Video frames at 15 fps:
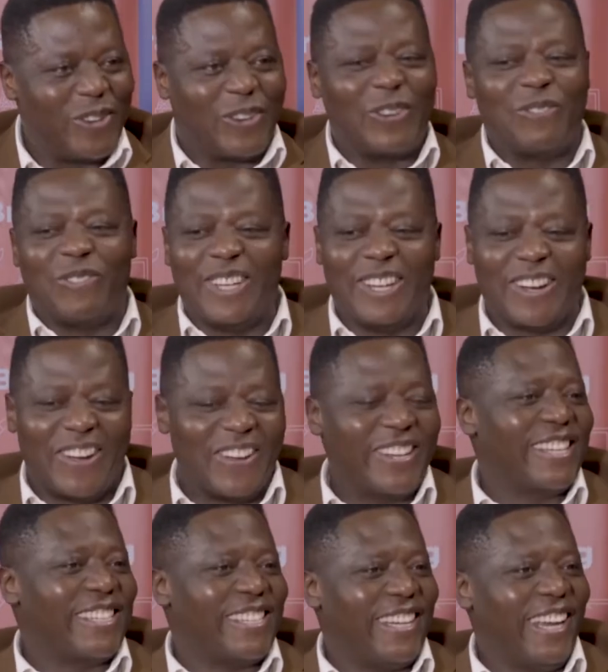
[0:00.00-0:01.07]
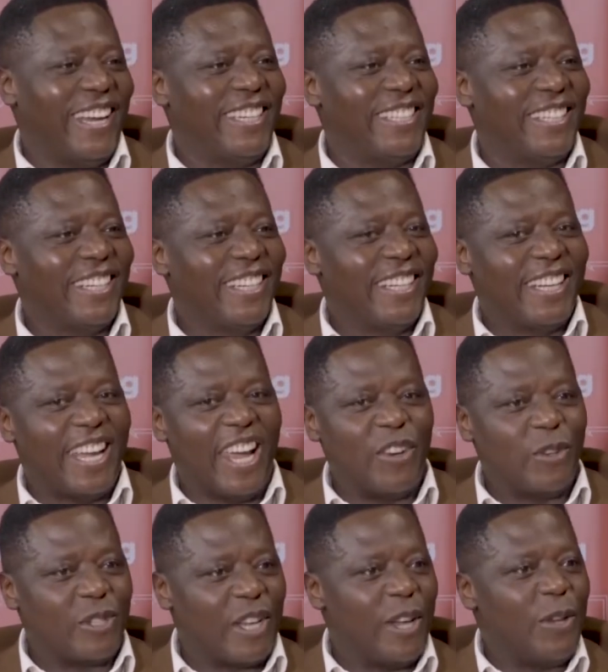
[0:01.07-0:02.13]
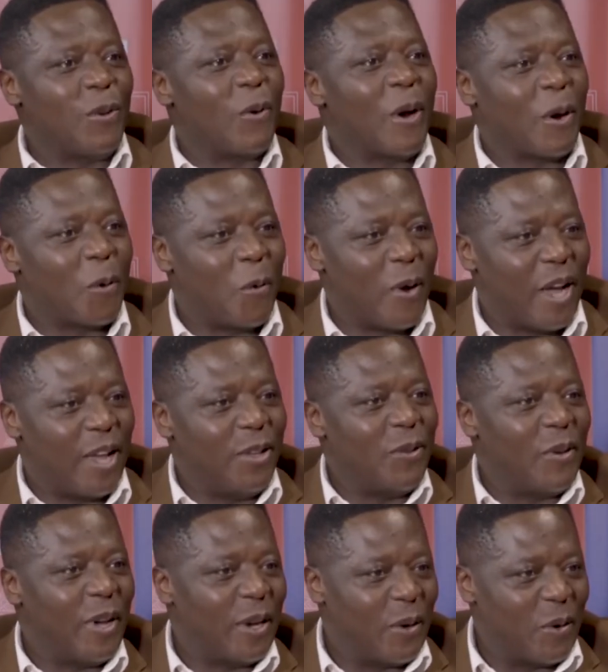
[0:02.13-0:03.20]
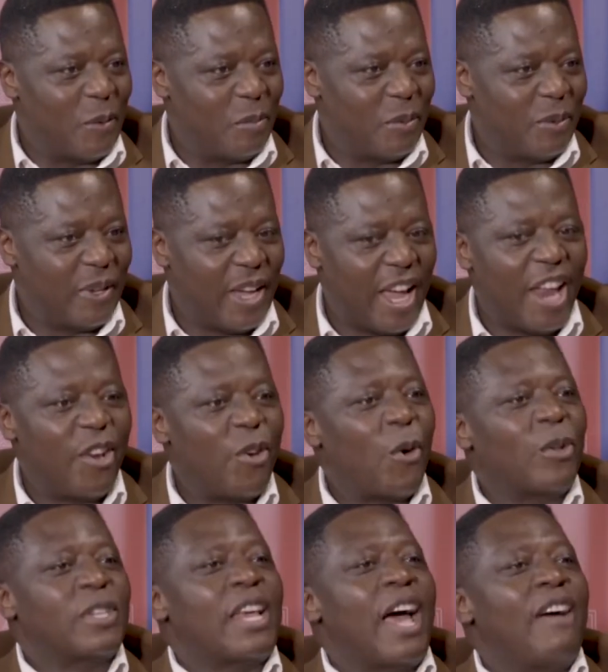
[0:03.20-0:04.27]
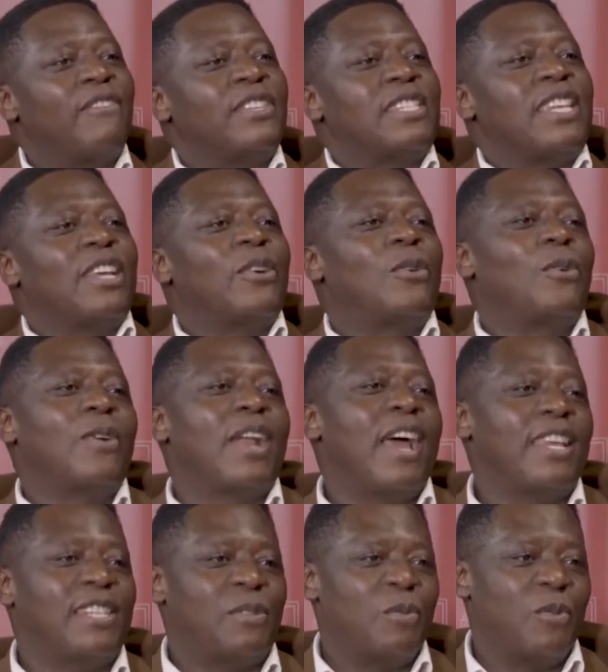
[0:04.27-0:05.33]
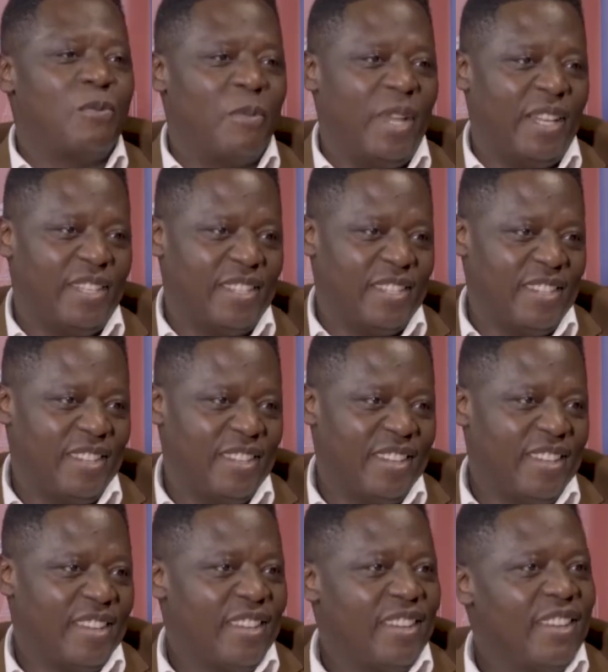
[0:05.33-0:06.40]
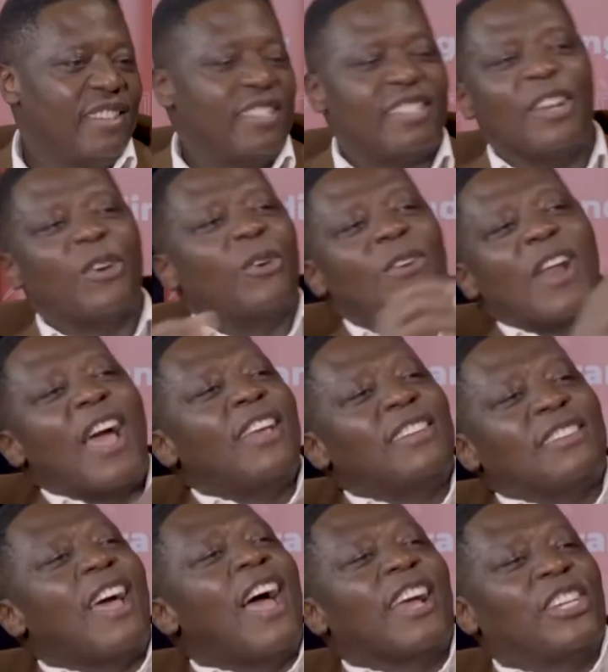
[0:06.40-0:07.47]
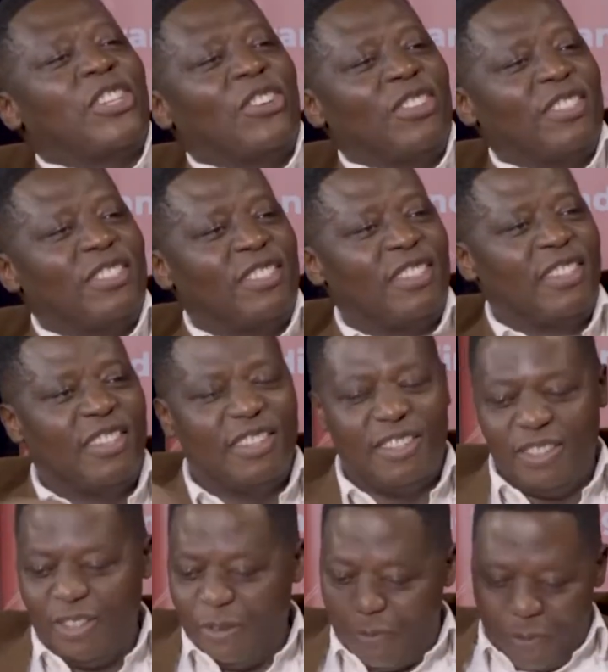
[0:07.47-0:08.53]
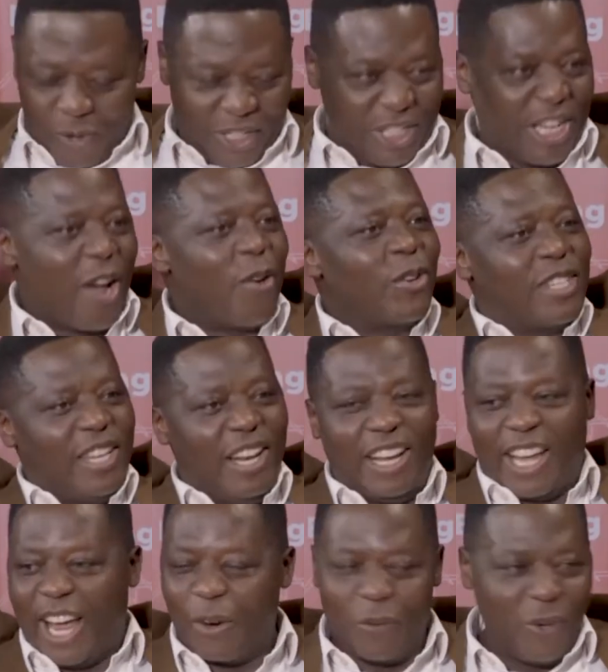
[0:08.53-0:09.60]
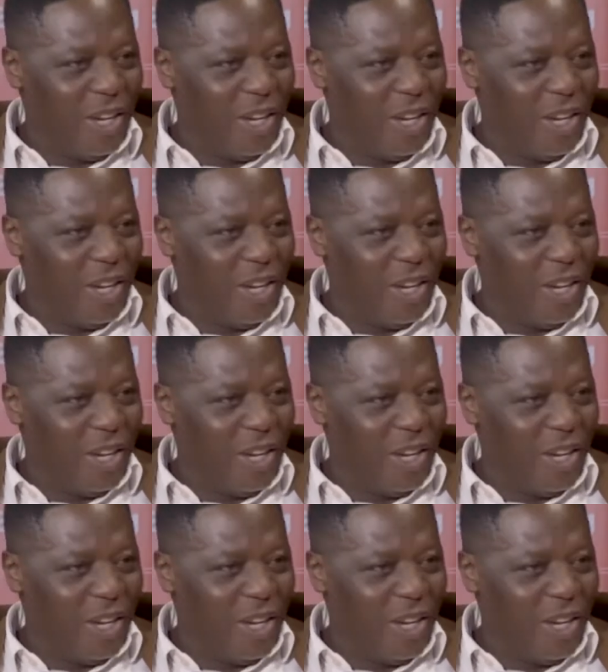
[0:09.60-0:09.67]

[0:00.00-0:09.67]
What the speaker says: you could be on the stage and you say you are a choir, you are a group, and not have synchronized movements, synchronized actions. If we're shouting, can